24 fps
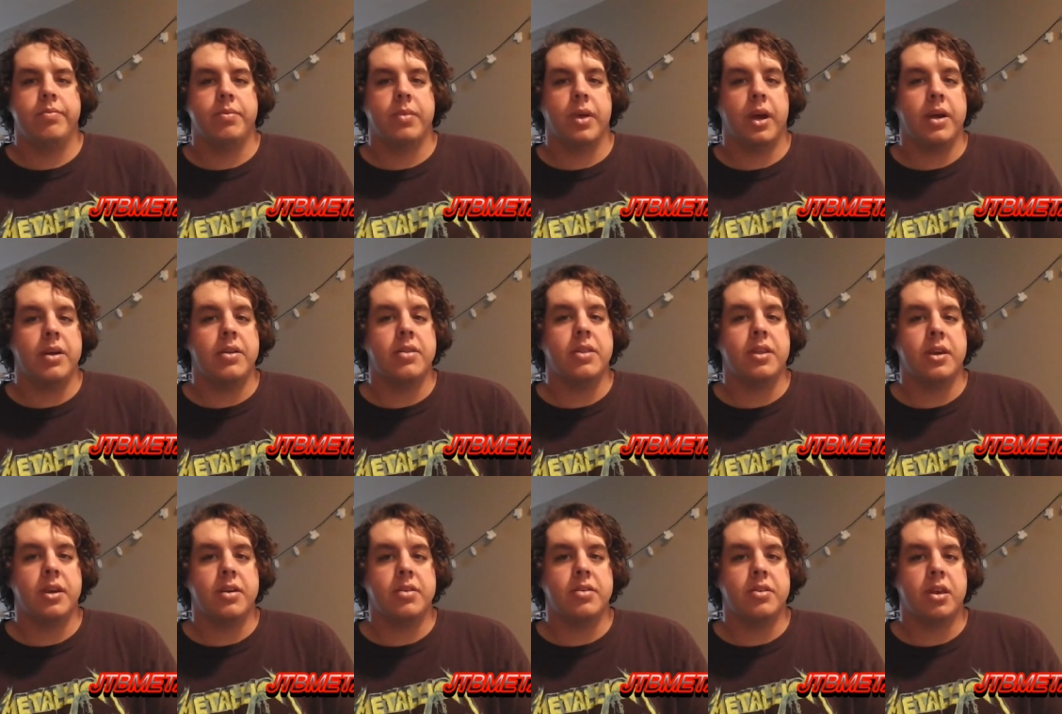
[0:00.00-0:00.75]
I
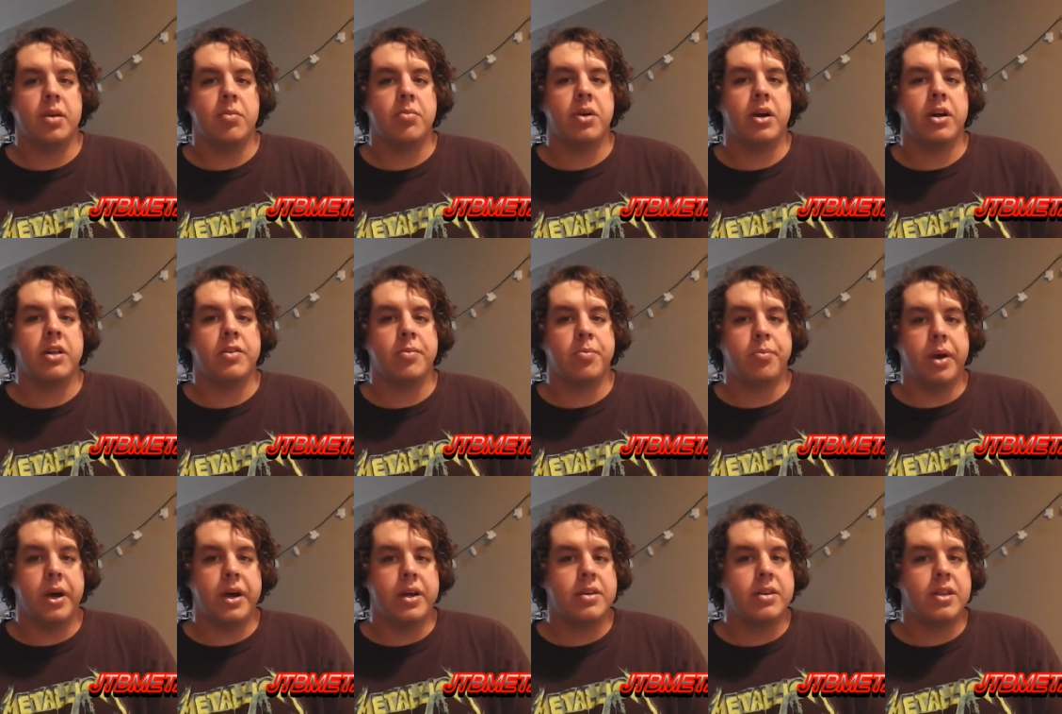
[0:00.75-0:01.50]
think Slipknot's
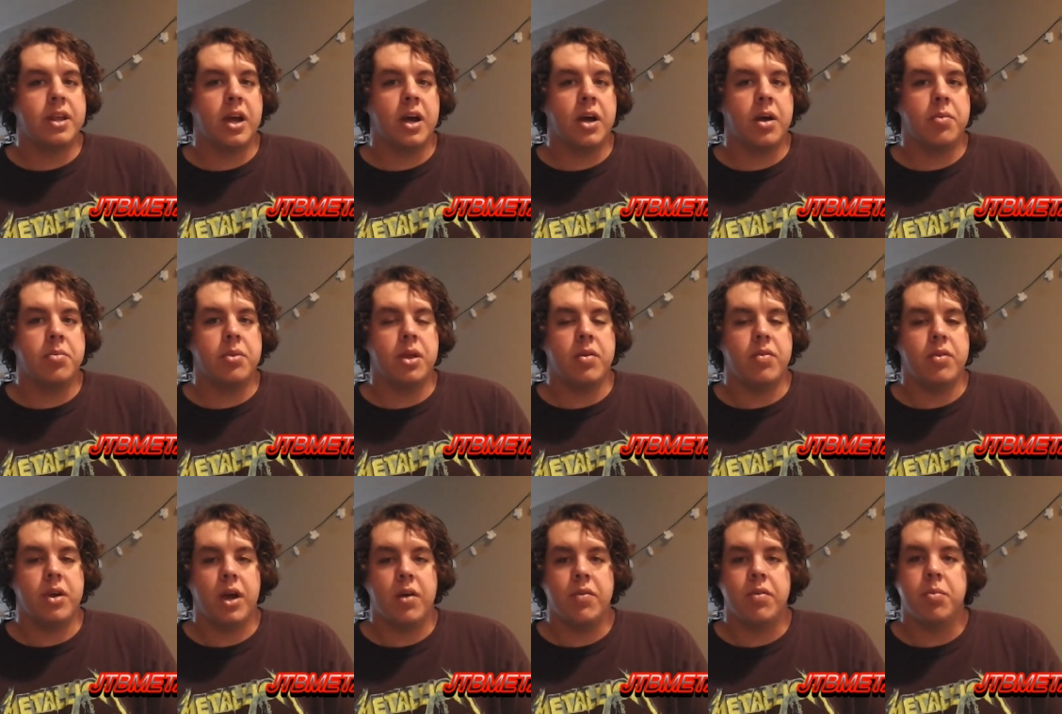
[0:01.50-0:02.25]
best album
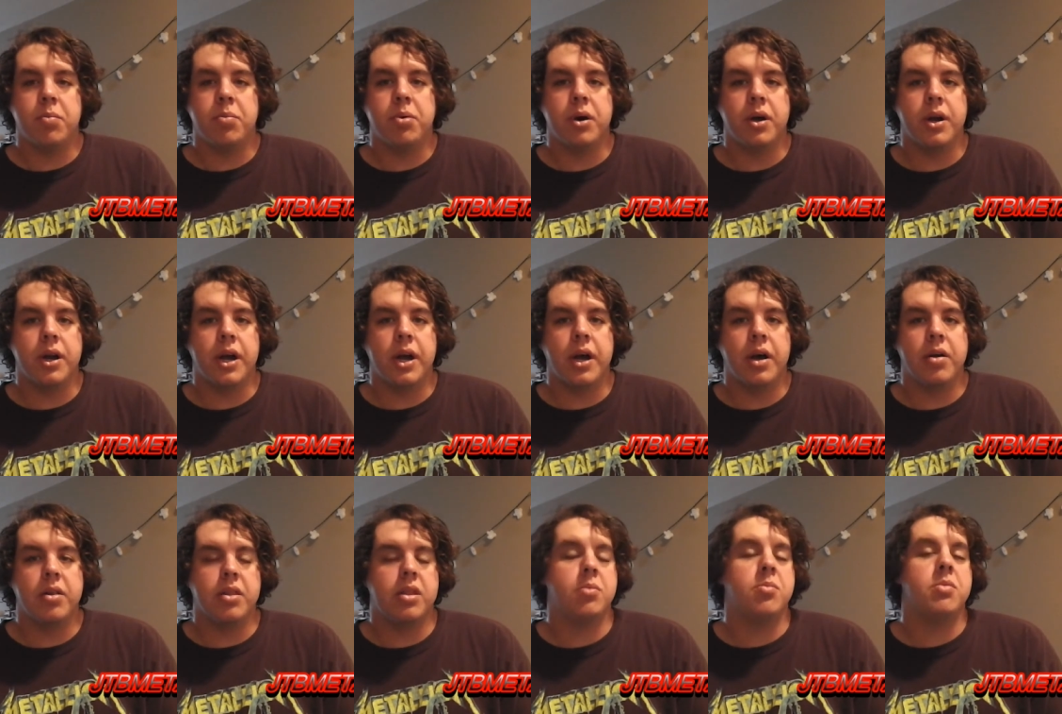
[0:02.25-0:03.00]
they've ever put out,